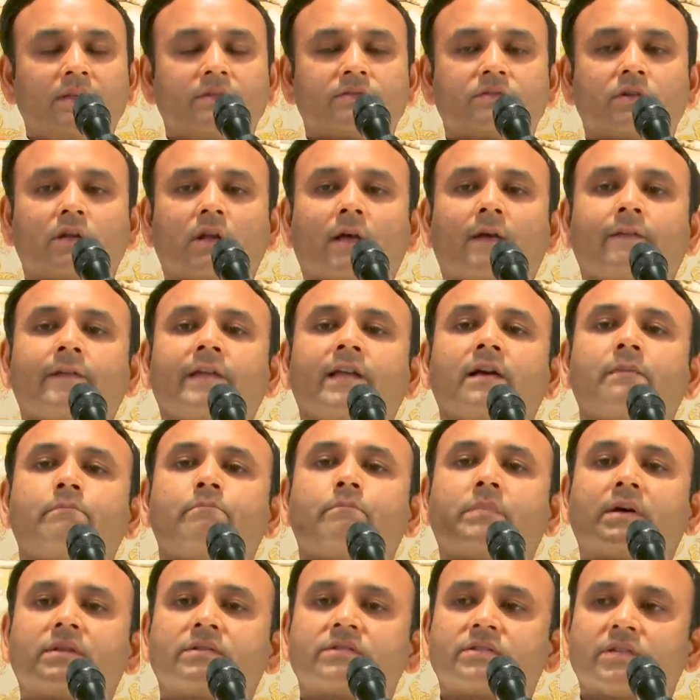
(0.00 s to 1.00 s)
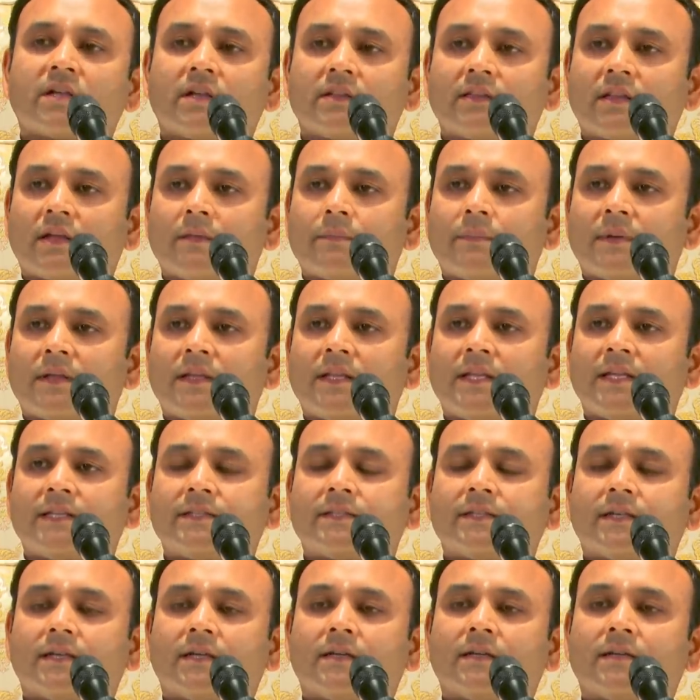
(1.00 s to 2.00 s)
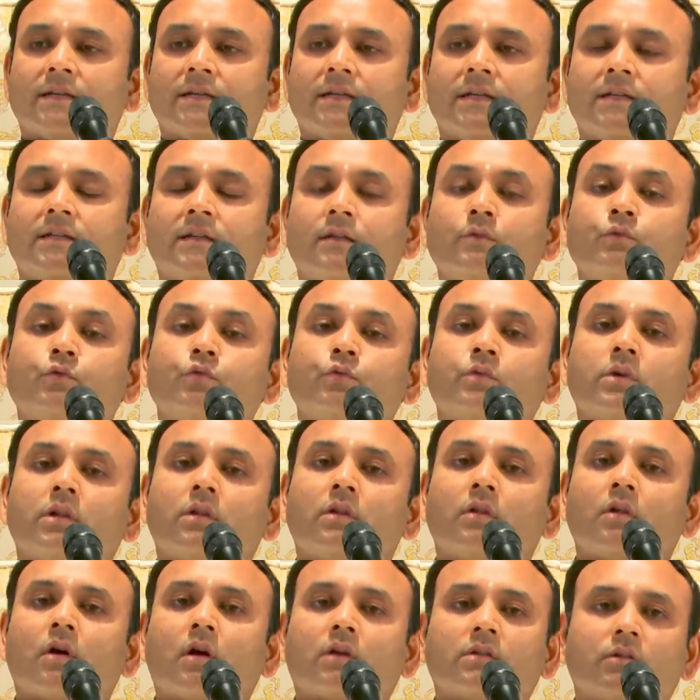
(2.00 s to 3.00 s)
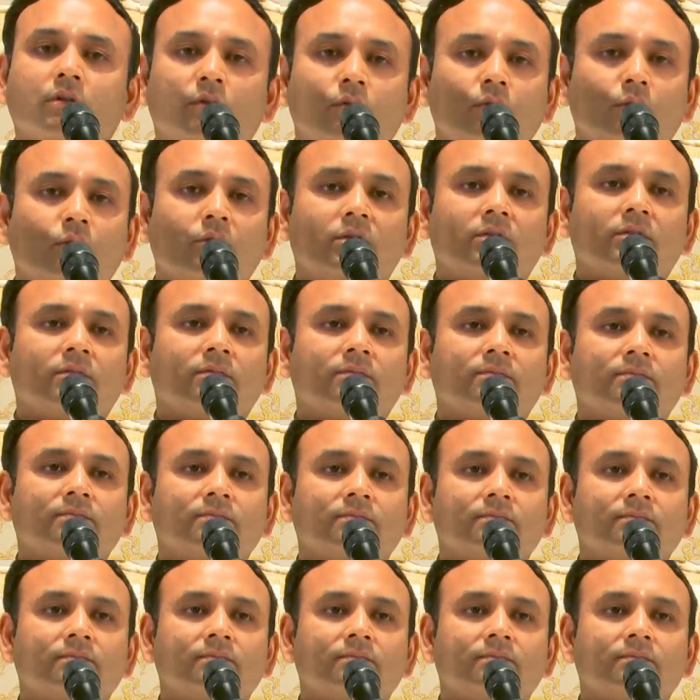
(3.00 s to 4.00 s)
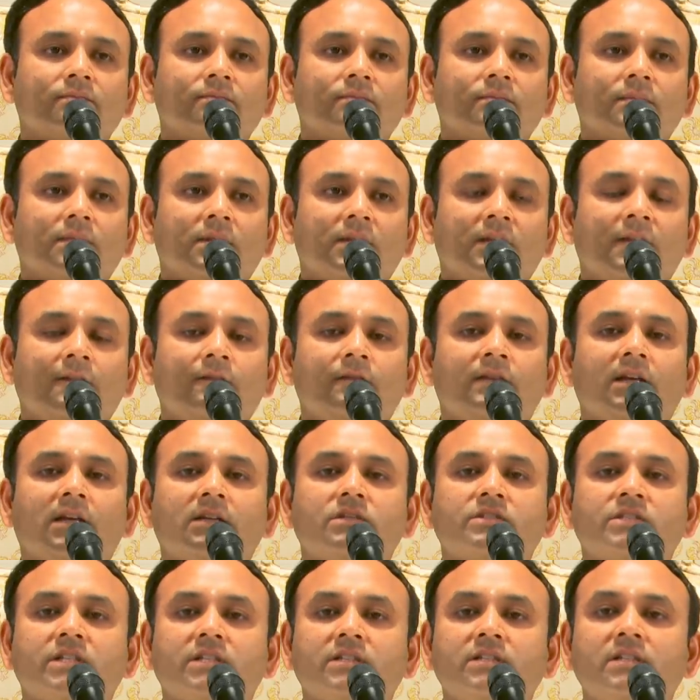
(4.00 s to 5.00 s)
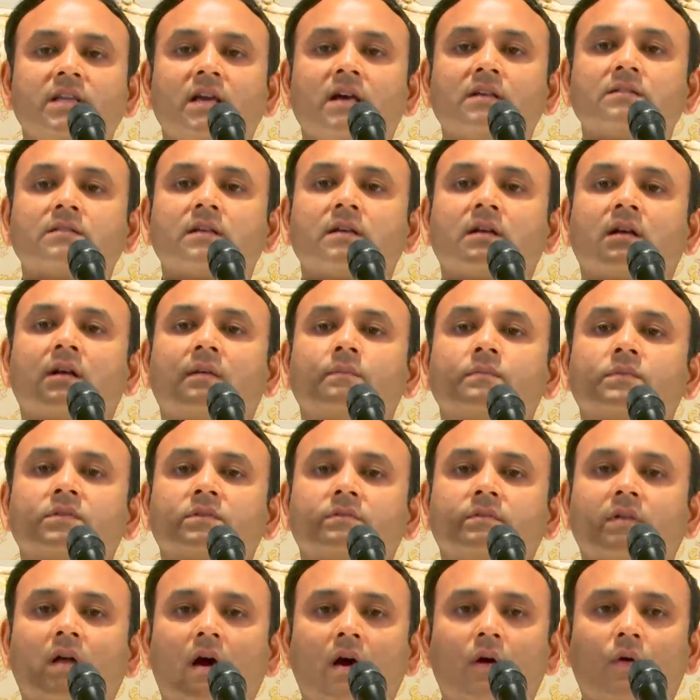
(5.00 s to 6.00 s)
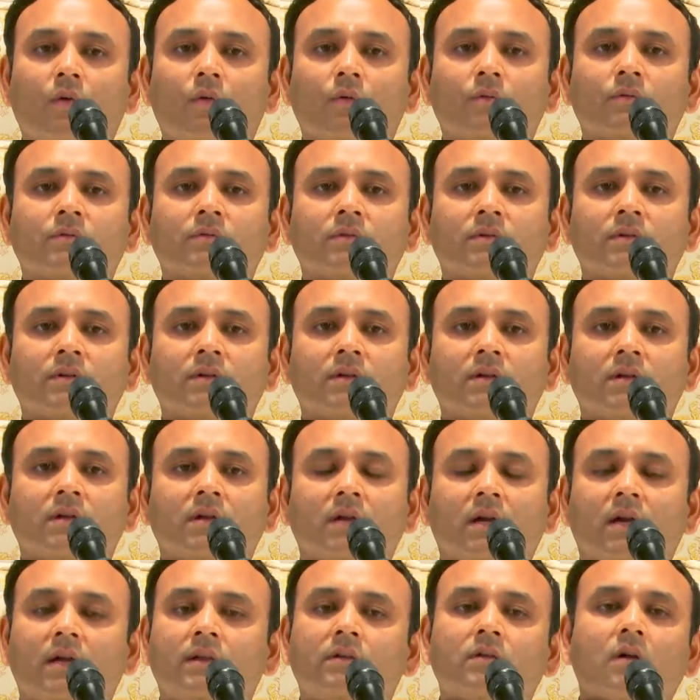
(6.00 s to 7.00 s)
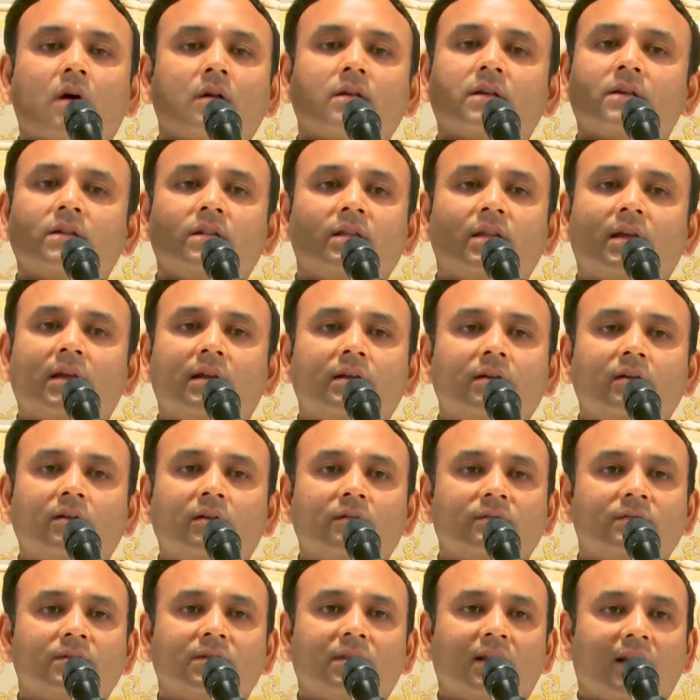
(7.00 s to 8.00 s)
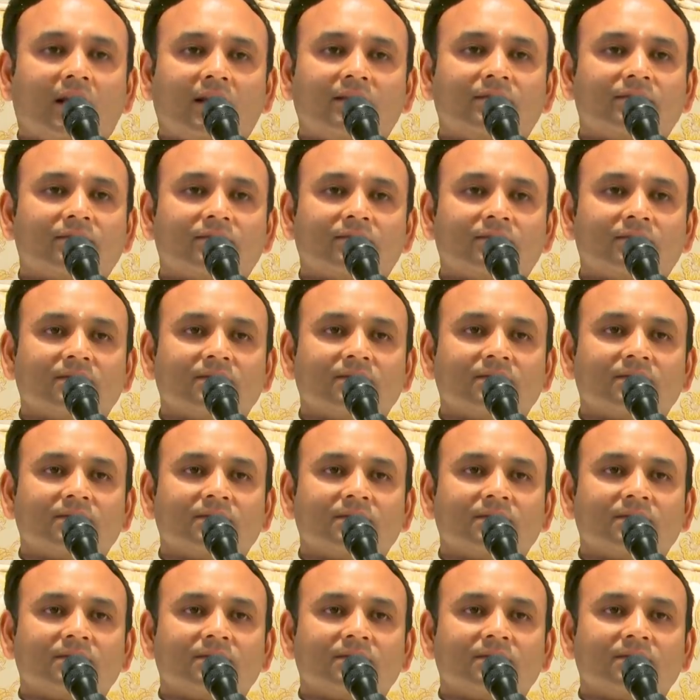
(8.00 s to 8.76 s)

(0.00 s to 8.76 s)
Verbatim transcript: instead of having a paschatapa later, it will do a lot good. If that jignasa comes now and not at the end of the life,